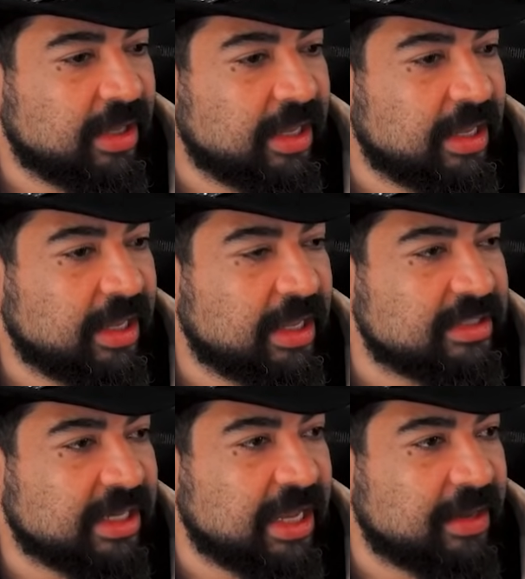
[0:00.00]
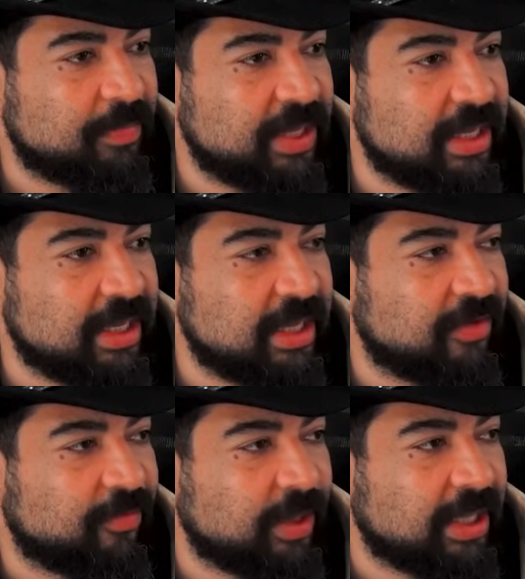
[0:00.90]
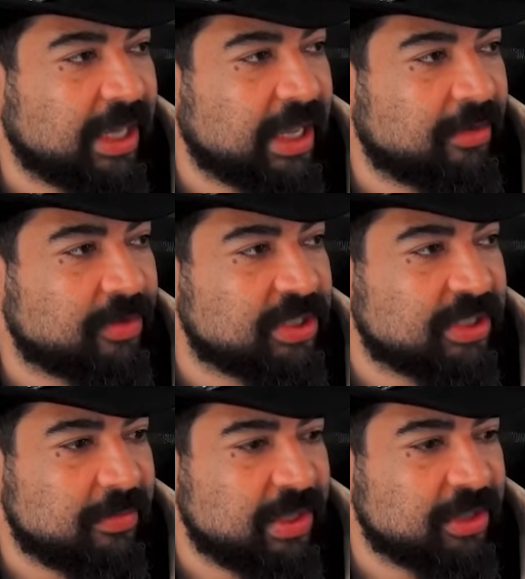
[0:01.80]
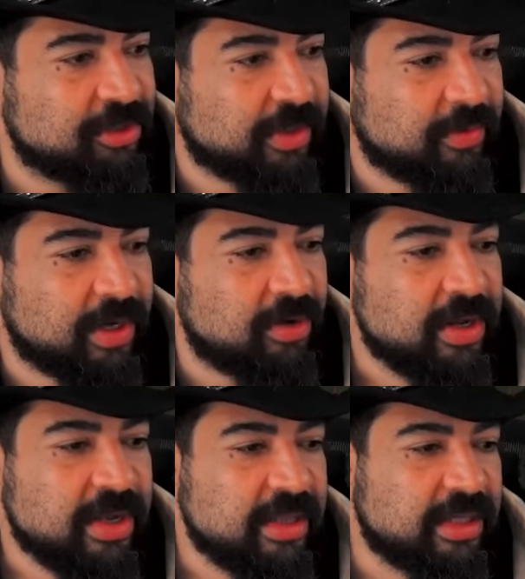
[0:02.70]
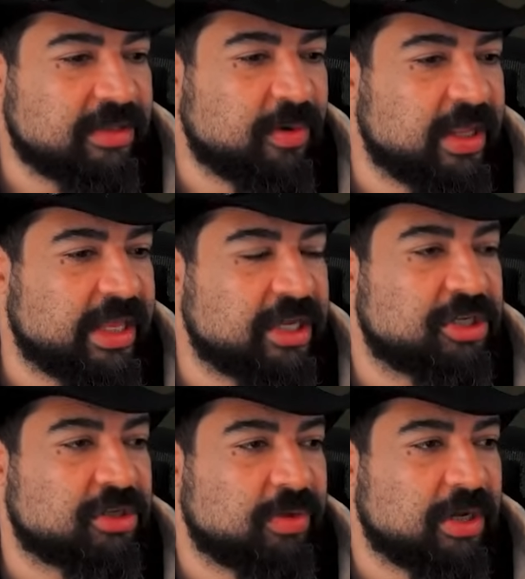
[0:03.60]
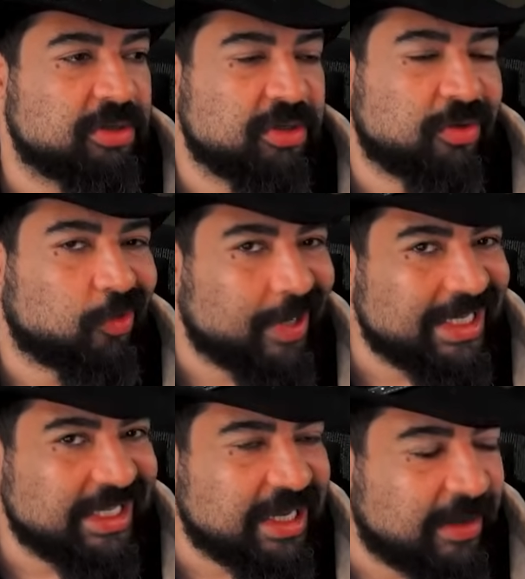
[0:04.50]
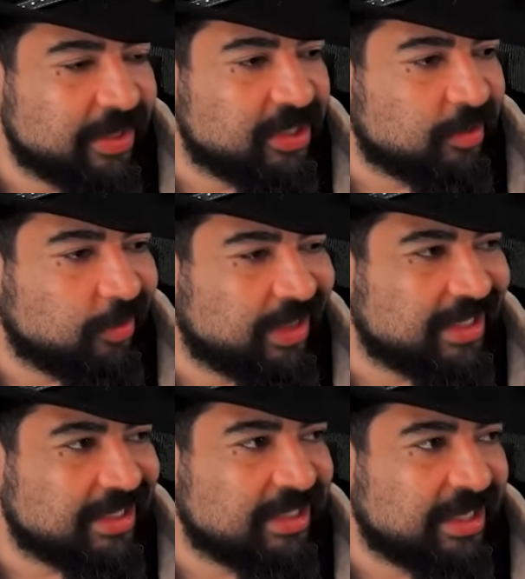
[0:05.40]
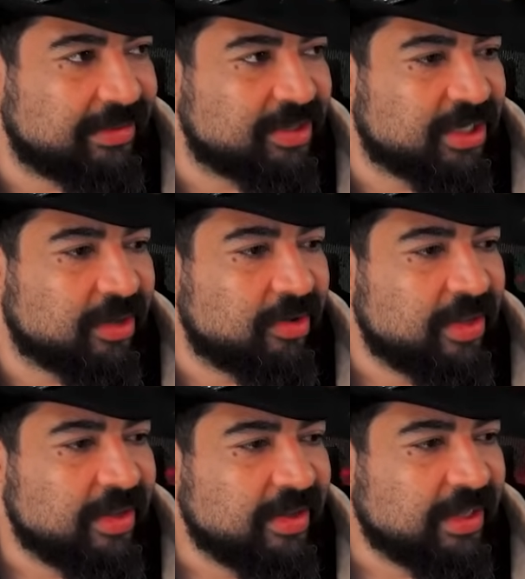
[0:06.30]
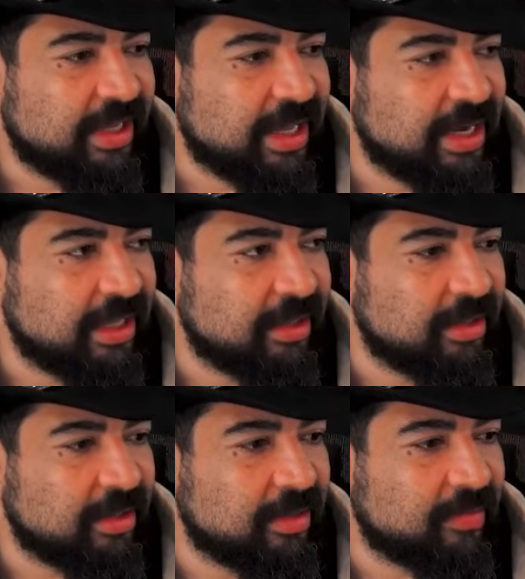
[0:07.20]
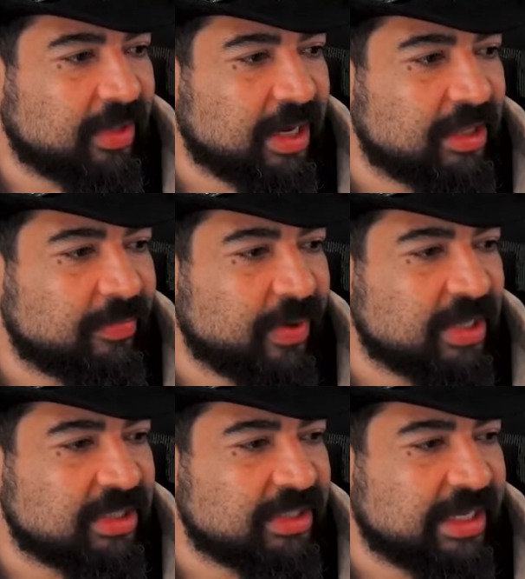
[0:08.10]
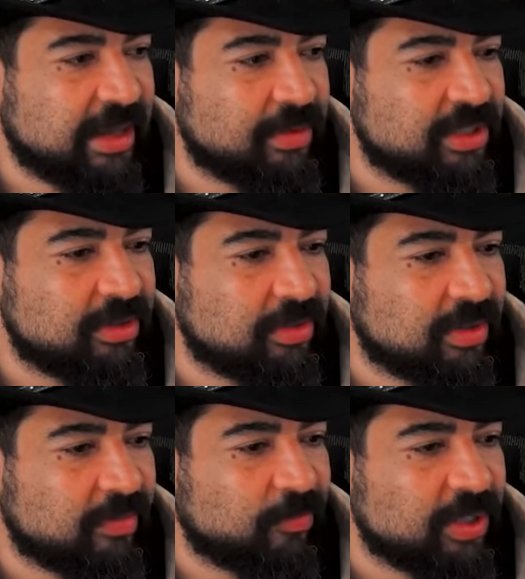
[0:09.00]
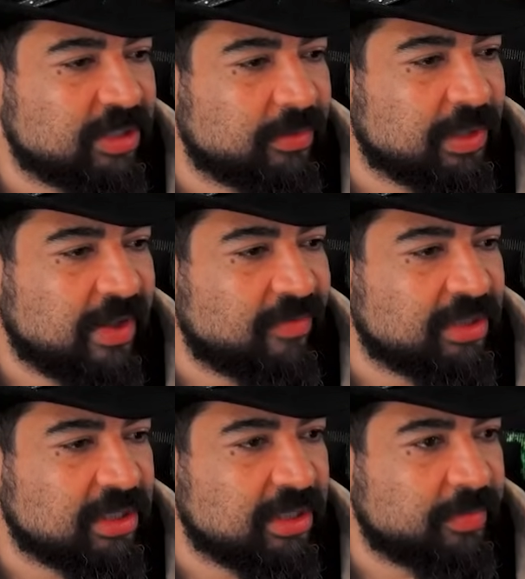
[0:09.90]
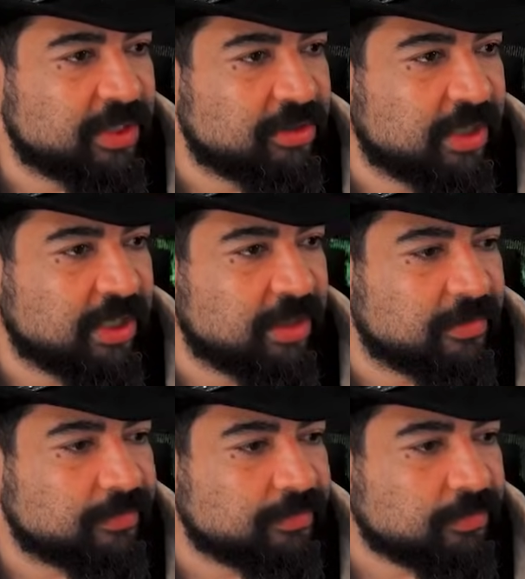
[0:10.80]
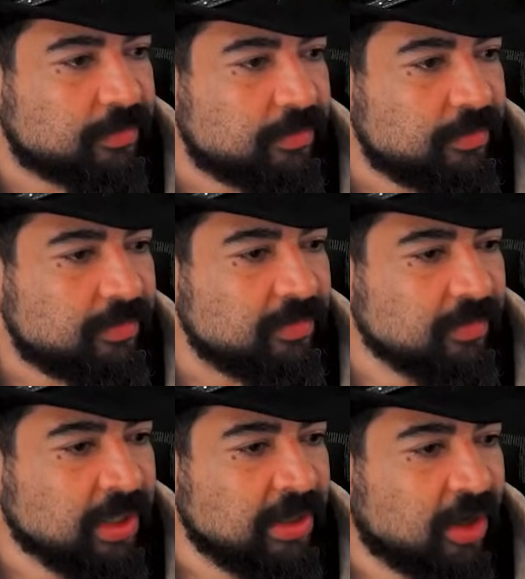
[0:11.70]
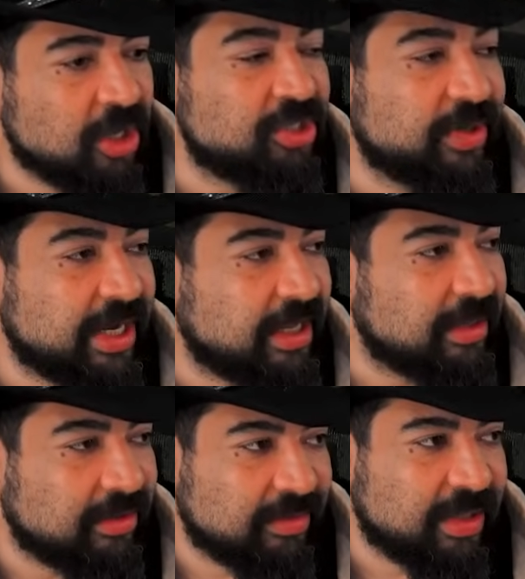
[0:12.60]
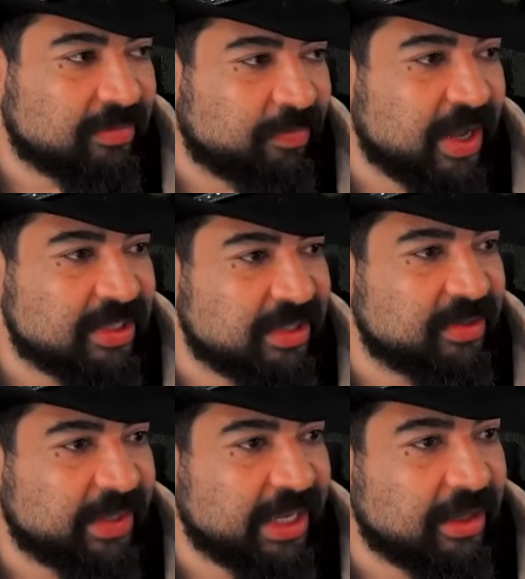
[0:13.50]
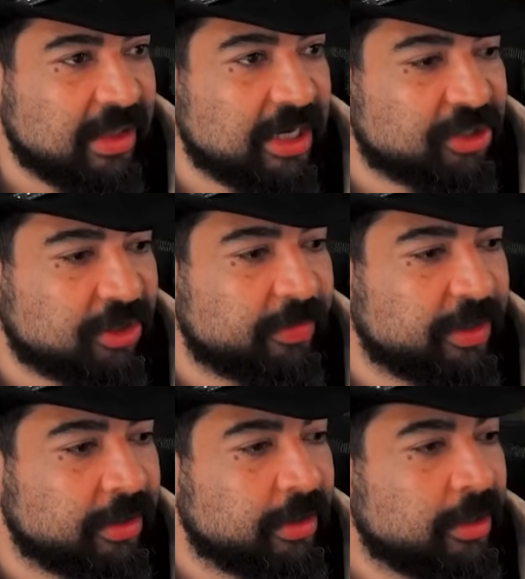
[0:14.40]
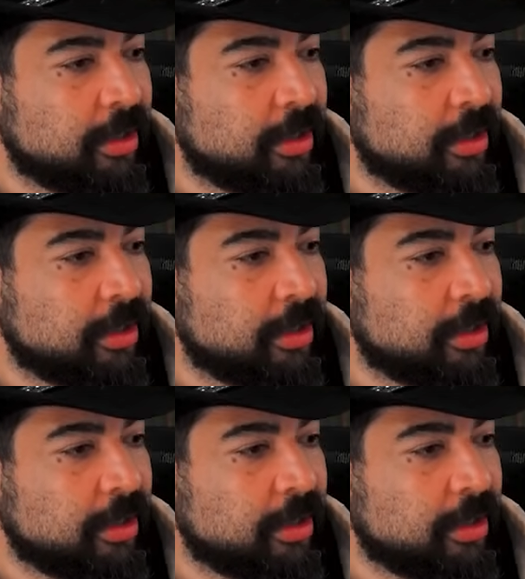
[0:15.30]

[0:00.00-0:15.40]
ASAP if we can, which is going to be a little tricky. We don't, this is one of the issues. We don't do crazy damage with this team. So getting, getting the boss's damage to a reasonable level is a little bit trickier. Also getting, the boss seems to be getting a lot of turn meter.